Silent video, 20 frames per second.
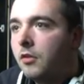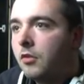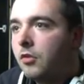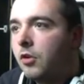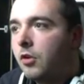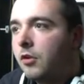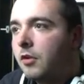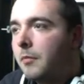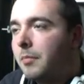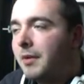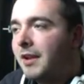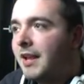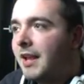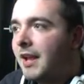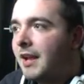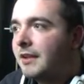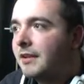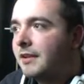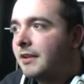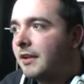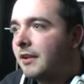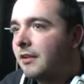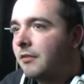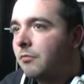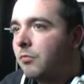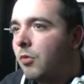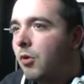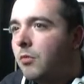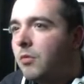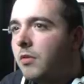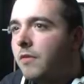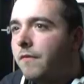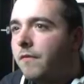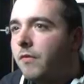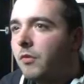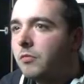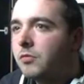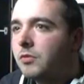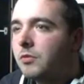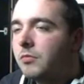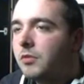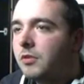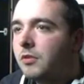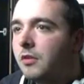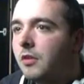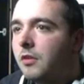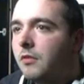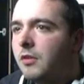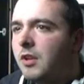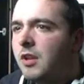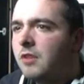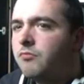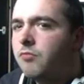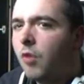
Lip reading: Konoplyanka. Why the fuck would I want Konoplyanka?